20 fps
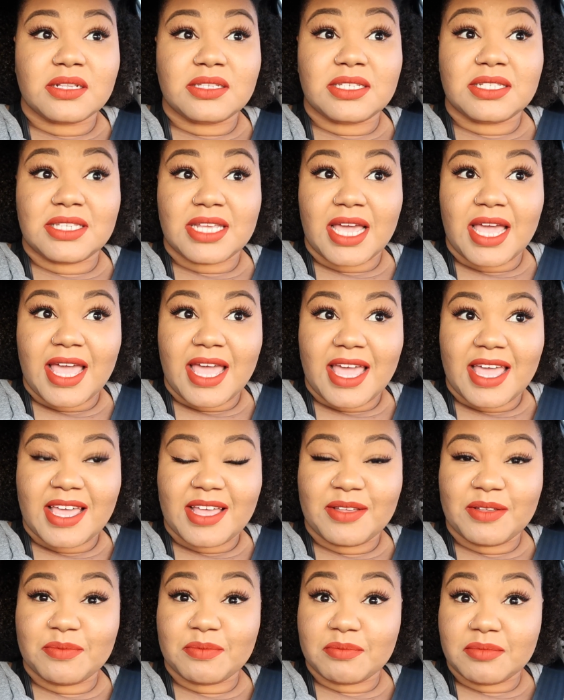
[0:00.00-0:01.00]

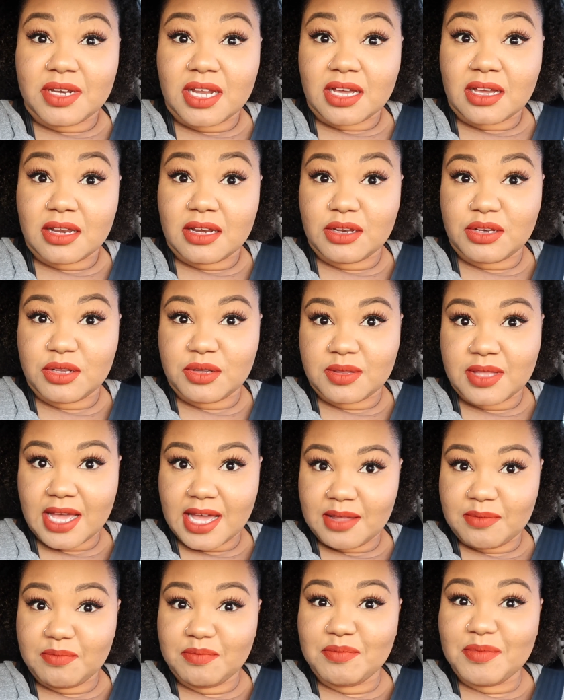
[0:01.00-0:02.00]
today, I'm not gonna do
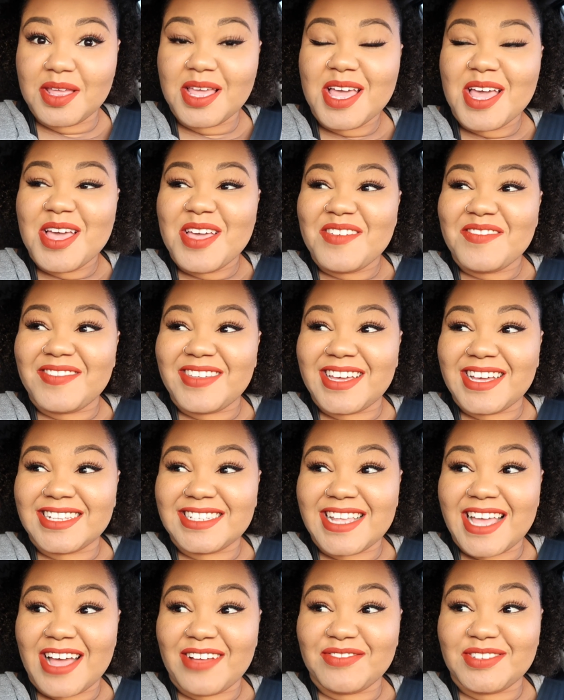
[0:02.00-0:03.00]
that
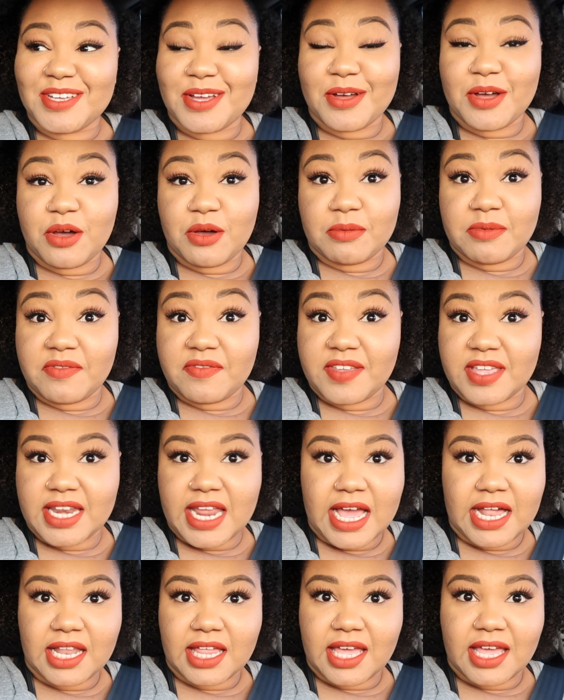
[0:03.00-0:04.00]
because I have to go home and
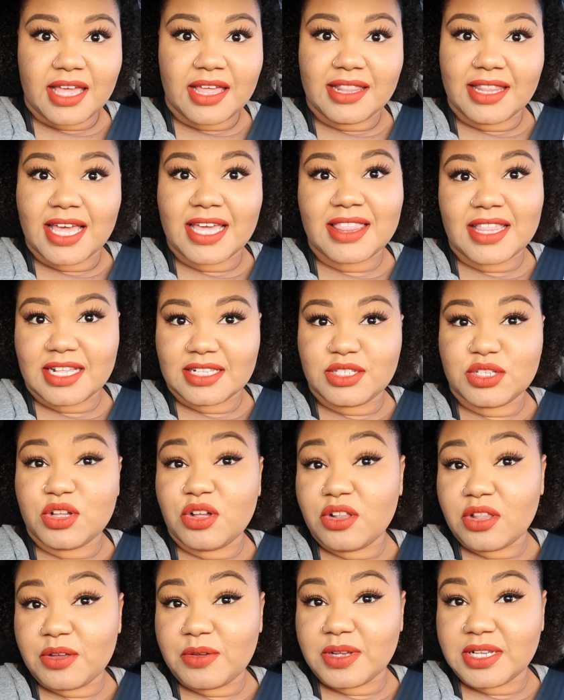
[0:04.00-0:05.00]
feed Ellie. Like, that's the
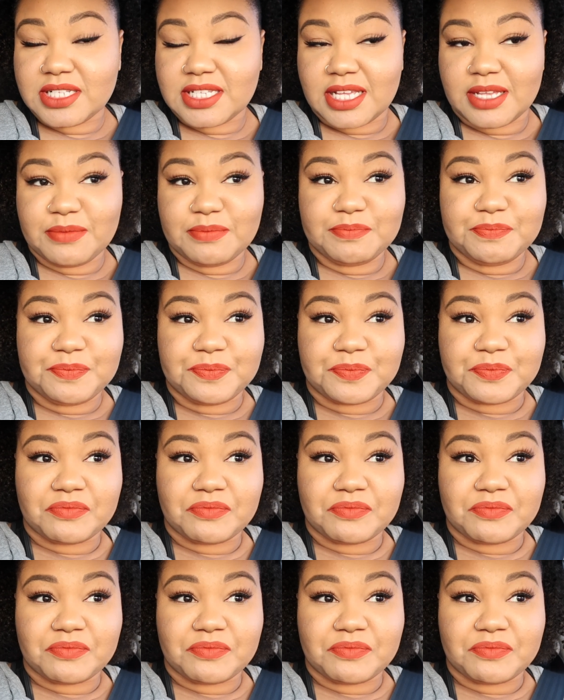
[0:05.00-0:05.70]
only reason.